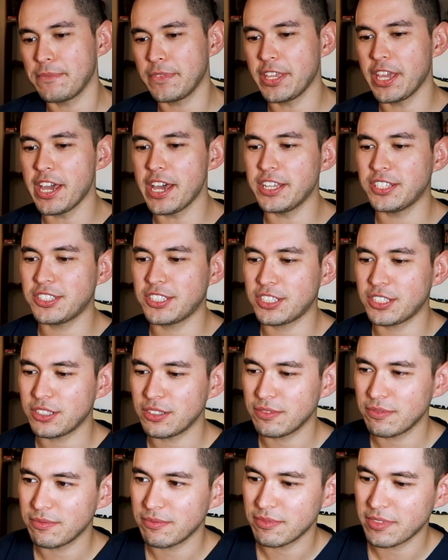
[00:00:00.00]
Yes!
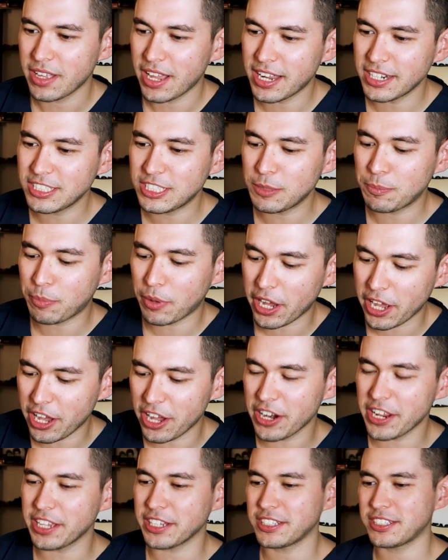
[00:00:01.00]

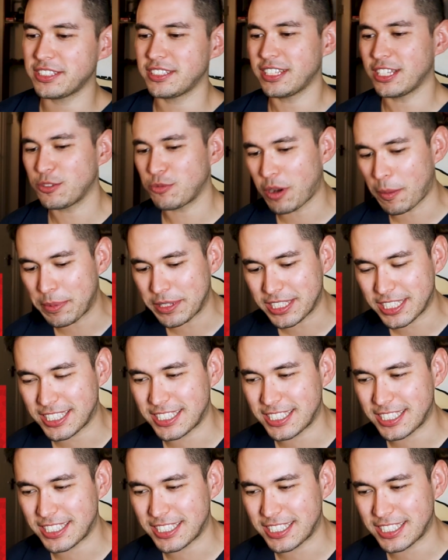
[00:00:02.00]
Antibiotics! That's what I've been